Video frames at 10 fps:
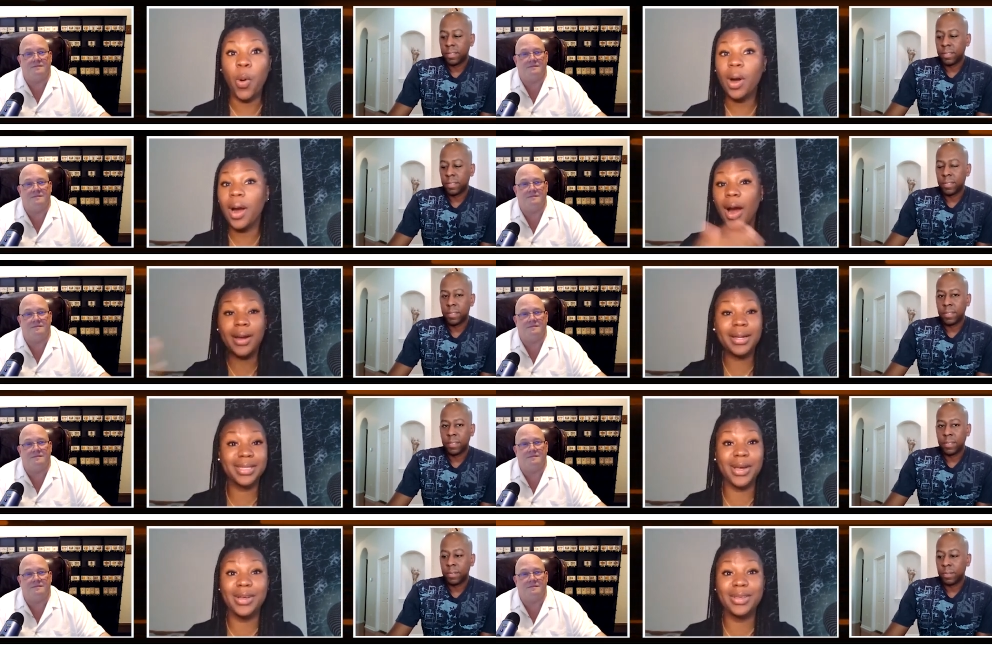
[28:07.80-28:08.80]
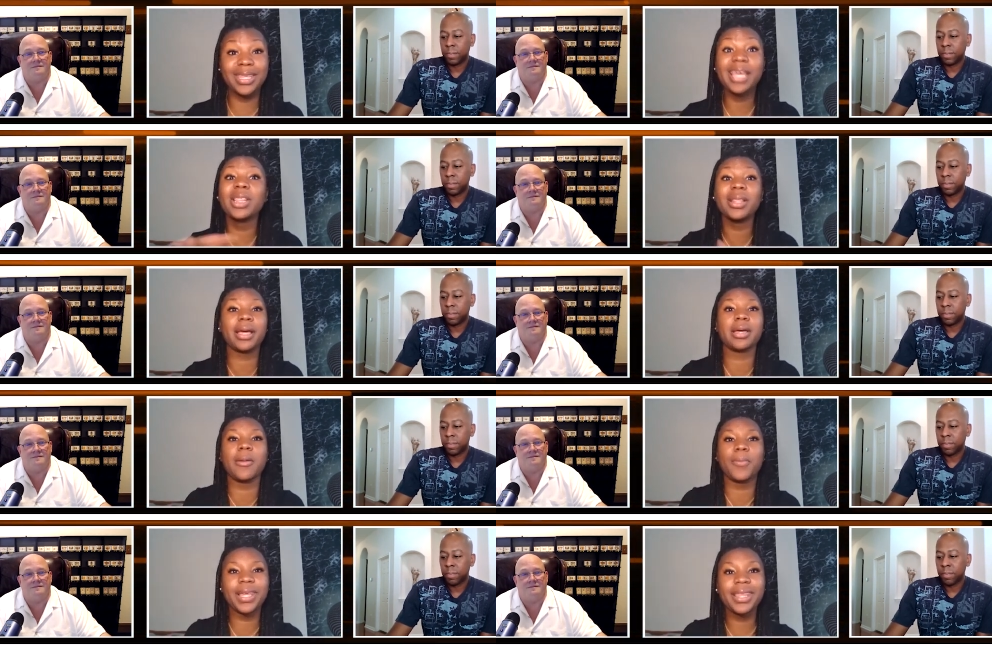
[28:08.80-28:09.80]
Speaker 1: Or Arkansas, they look like a
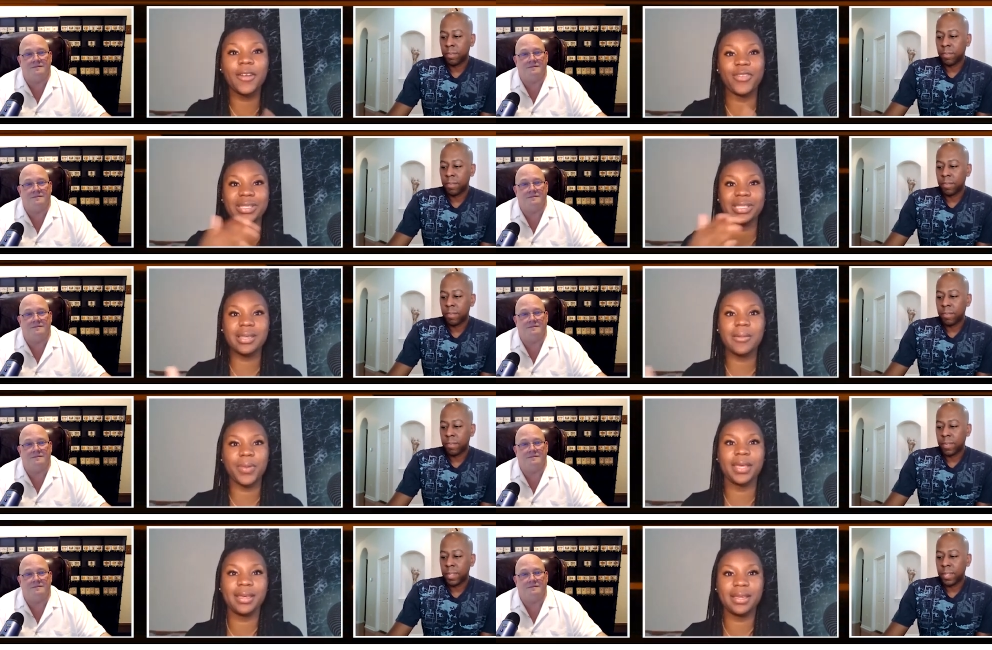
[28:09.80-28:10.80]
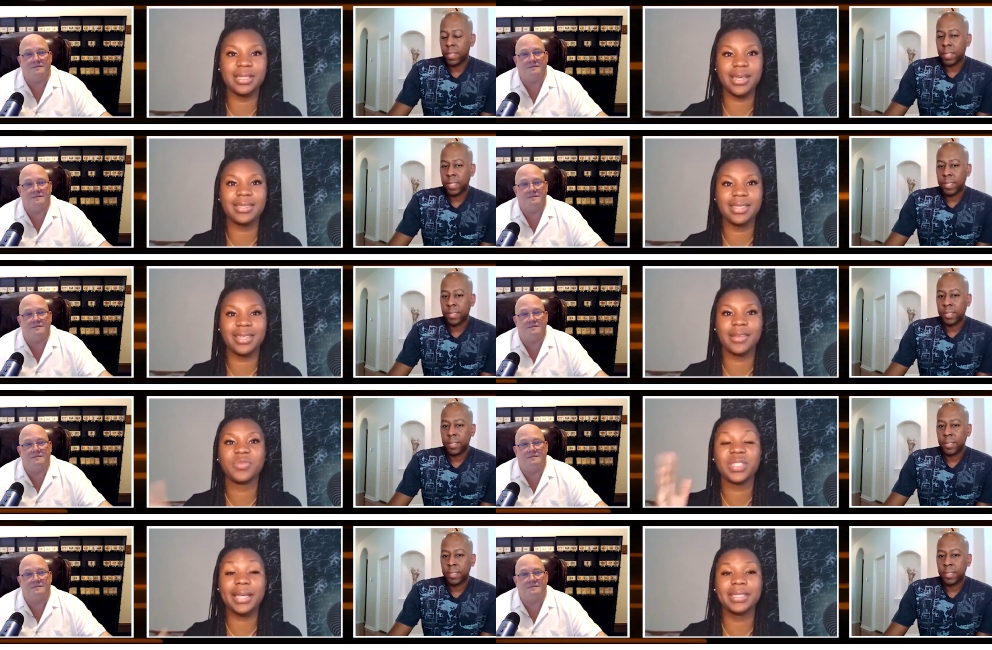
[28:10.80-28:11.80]
completely different team playing against
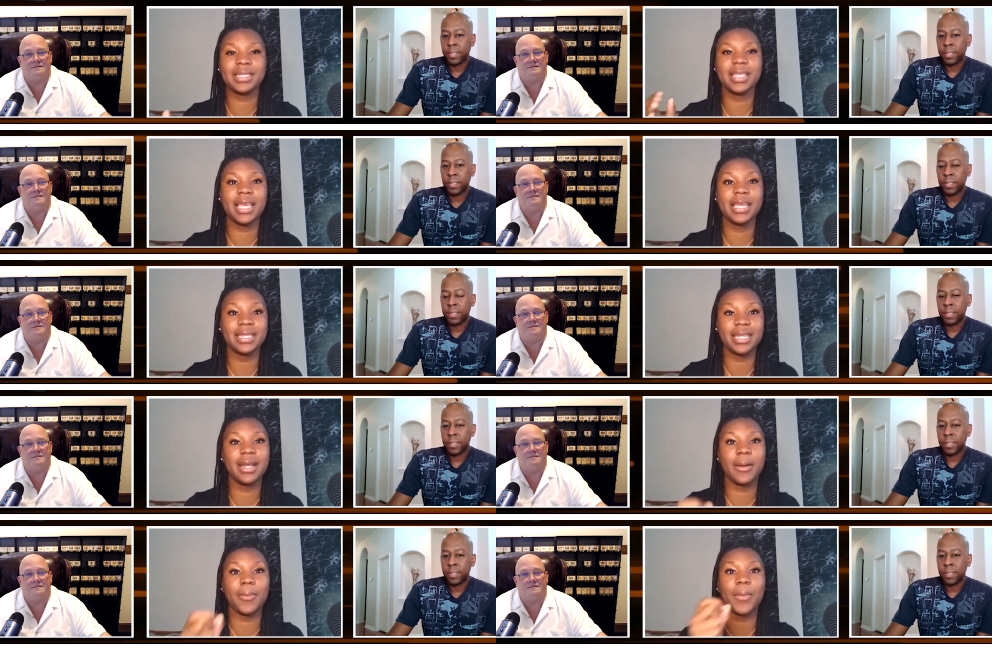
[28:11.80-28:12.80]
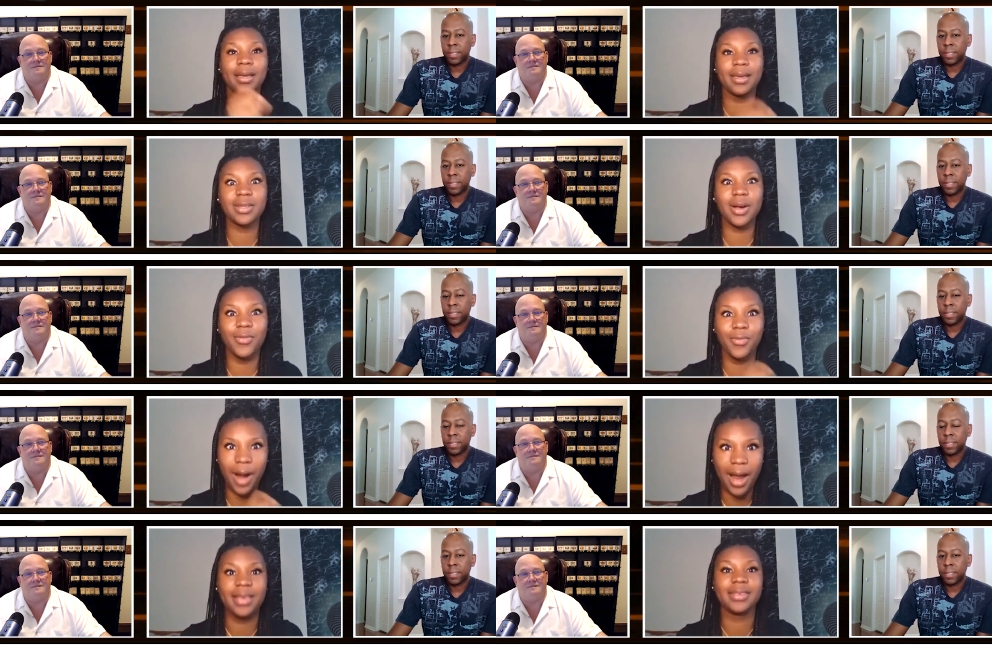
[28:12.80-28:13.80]
Texas than they did against
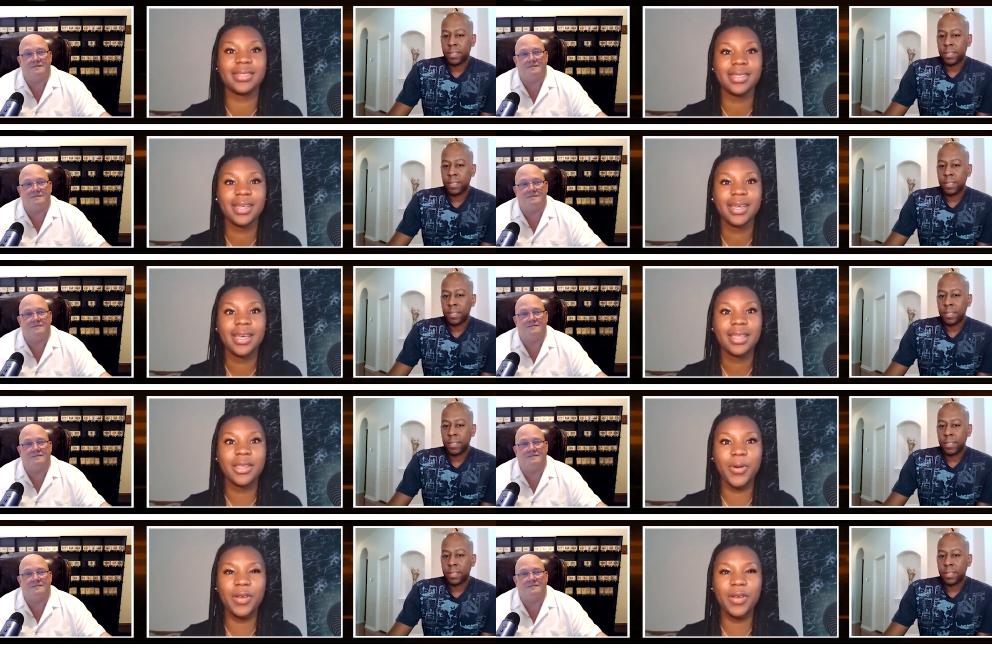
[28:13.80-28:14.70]
Rice. The